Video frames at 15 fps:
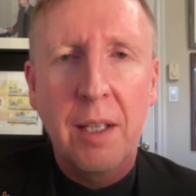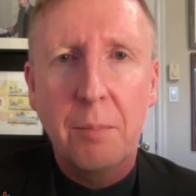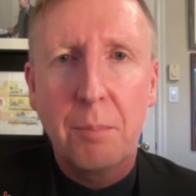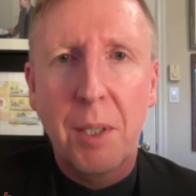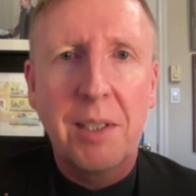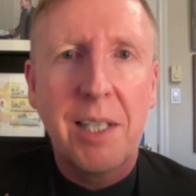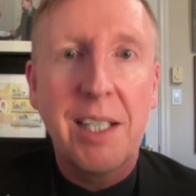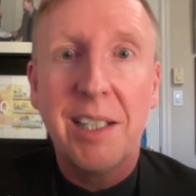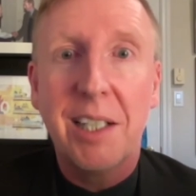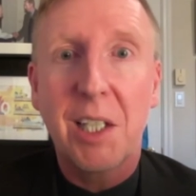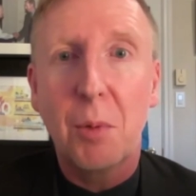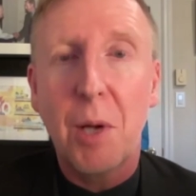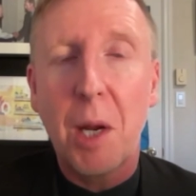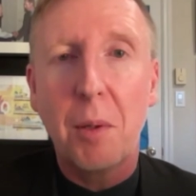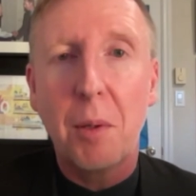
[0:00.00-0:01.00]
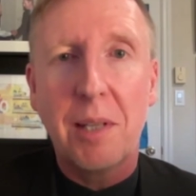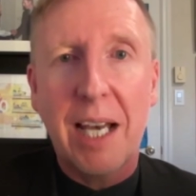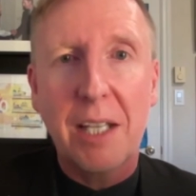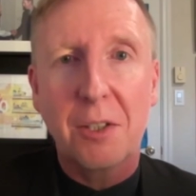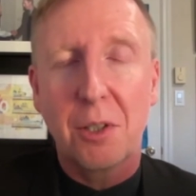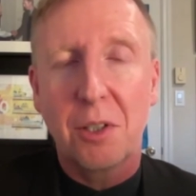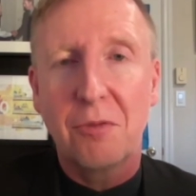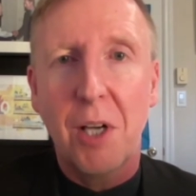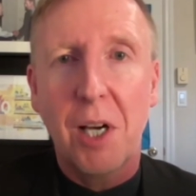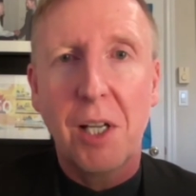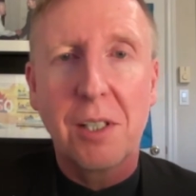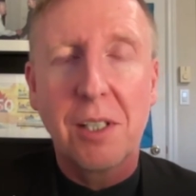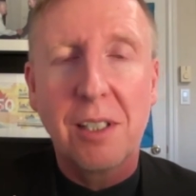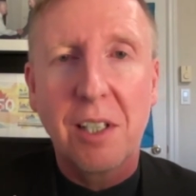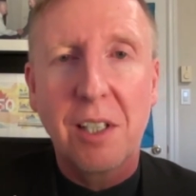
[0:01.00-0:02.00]
but they can get away with that sort of
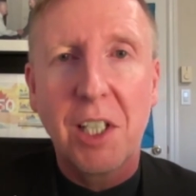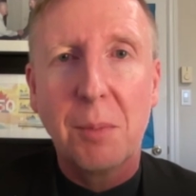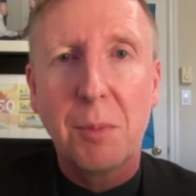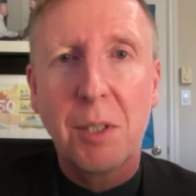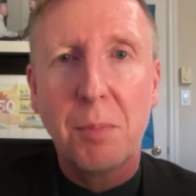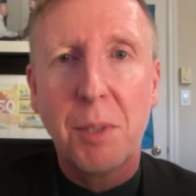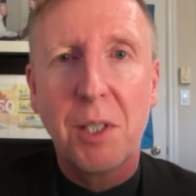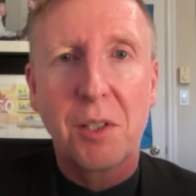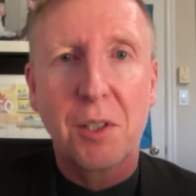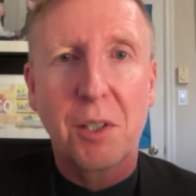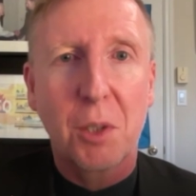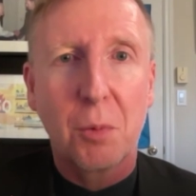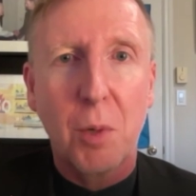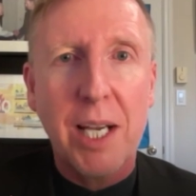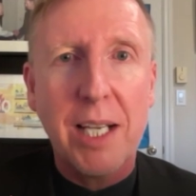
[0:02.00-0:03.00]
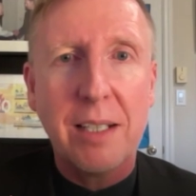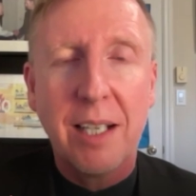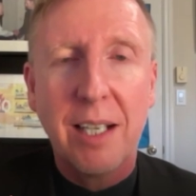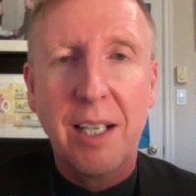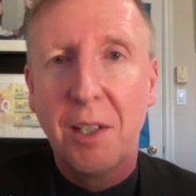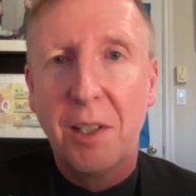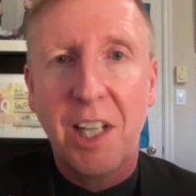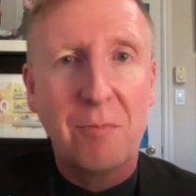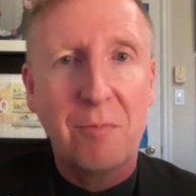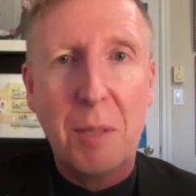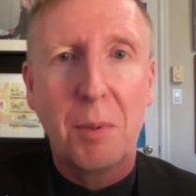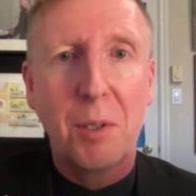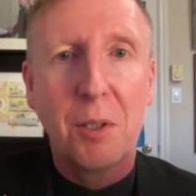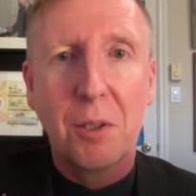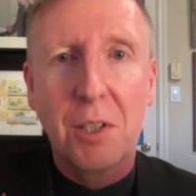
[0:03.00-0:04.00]
nonsense argument because on the right, you'll have
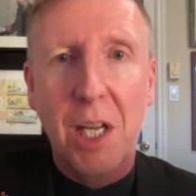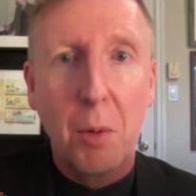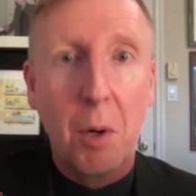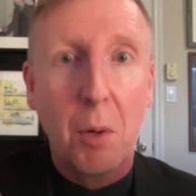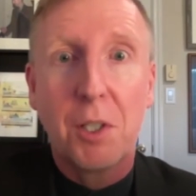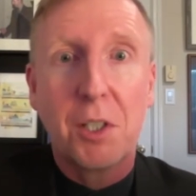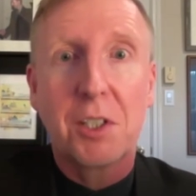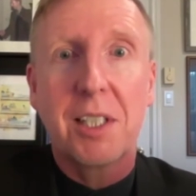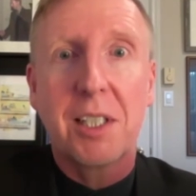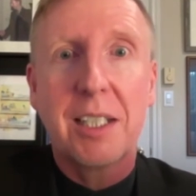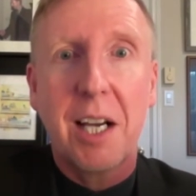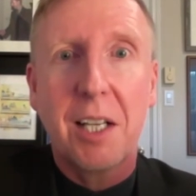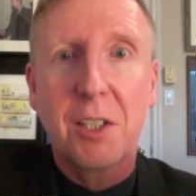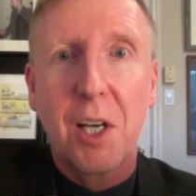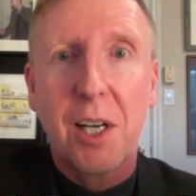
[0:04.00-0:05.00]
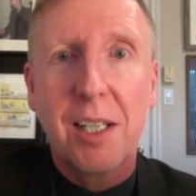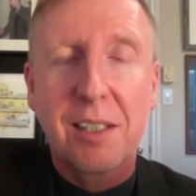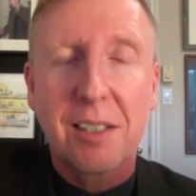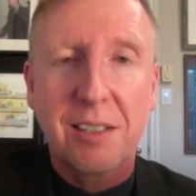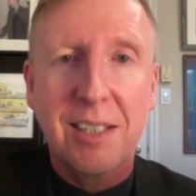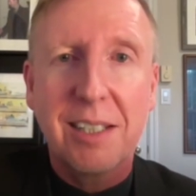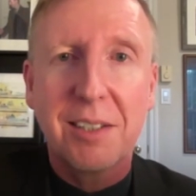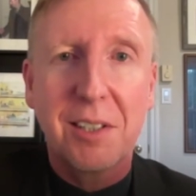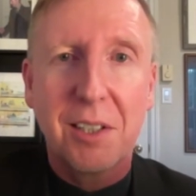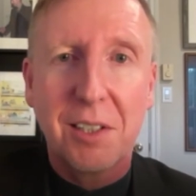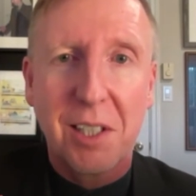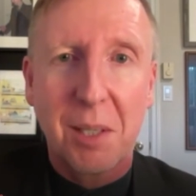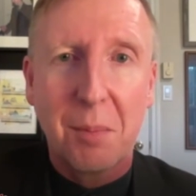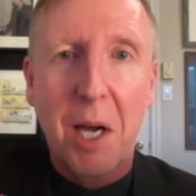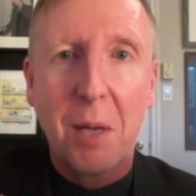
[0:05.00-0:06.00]
people who'll say, well, we're just going to cut costs and that's going to
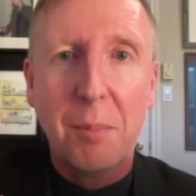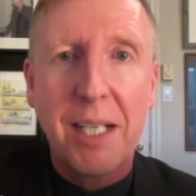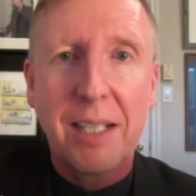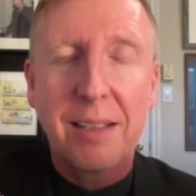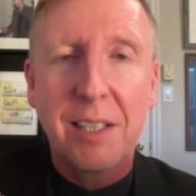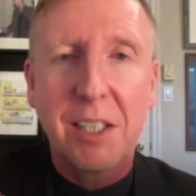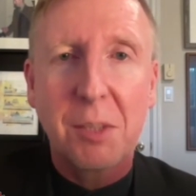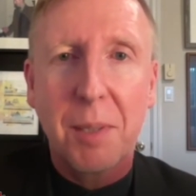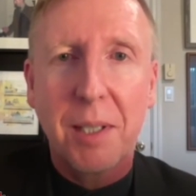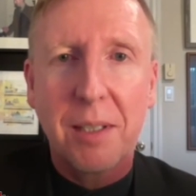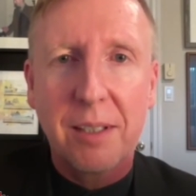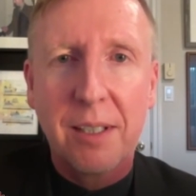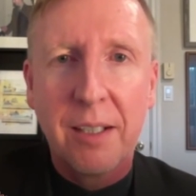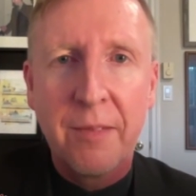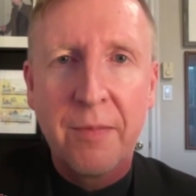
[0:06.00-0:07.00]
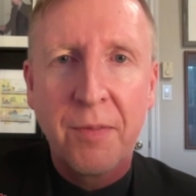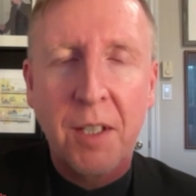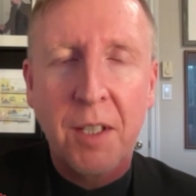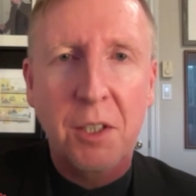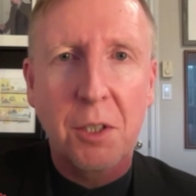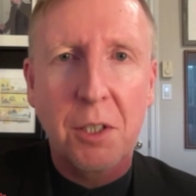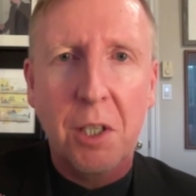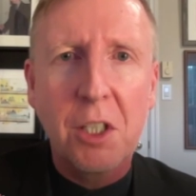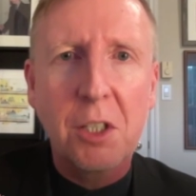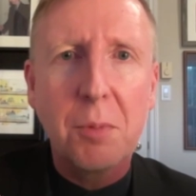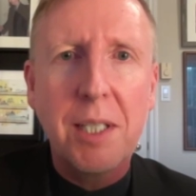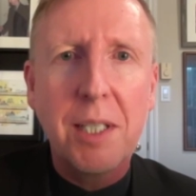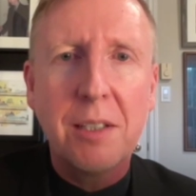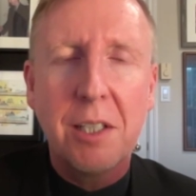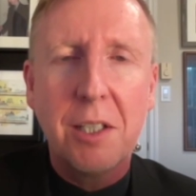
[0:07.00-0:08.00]
somehow make things better. So as long as we
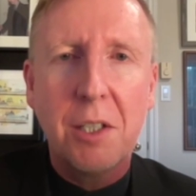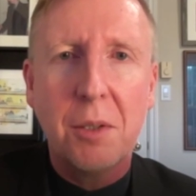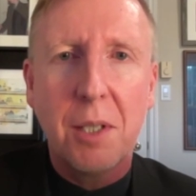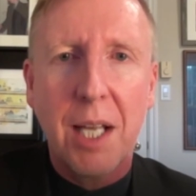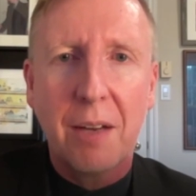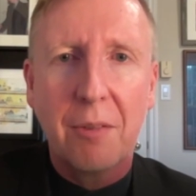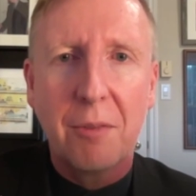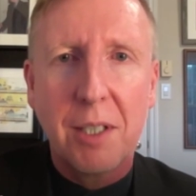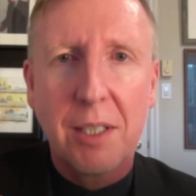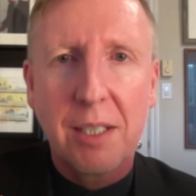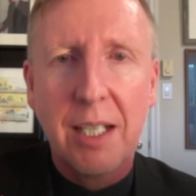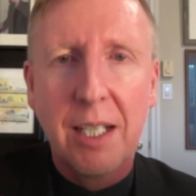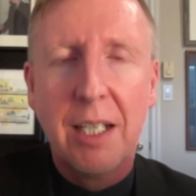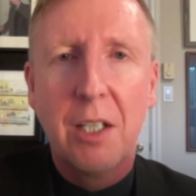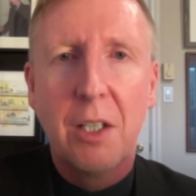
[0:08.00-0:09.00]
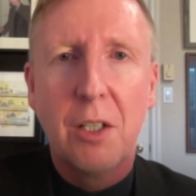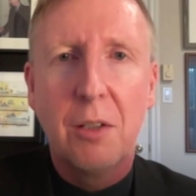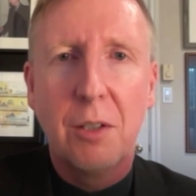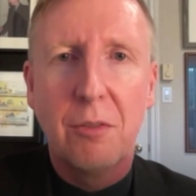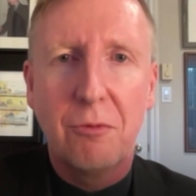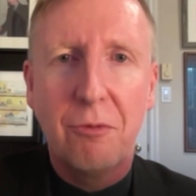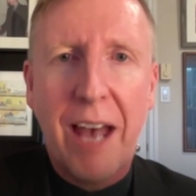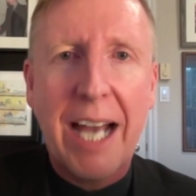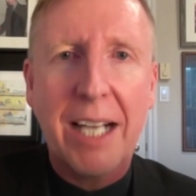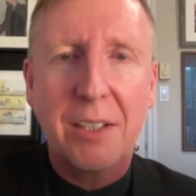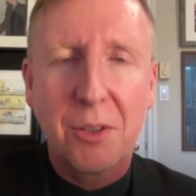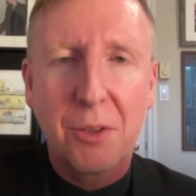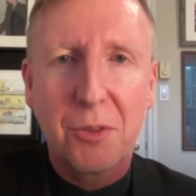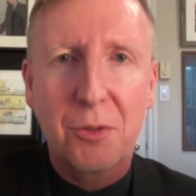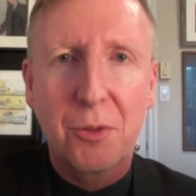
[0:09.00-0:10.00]
continue to have this fact
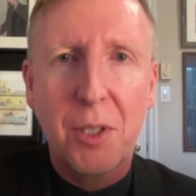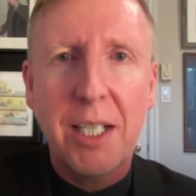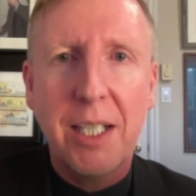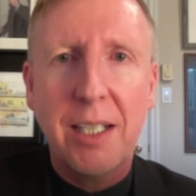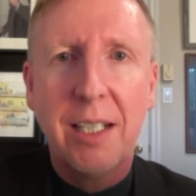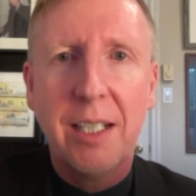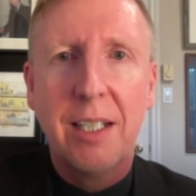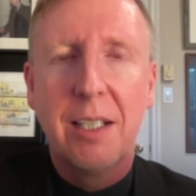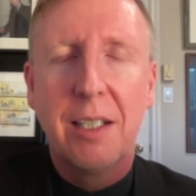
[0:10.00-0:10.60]
free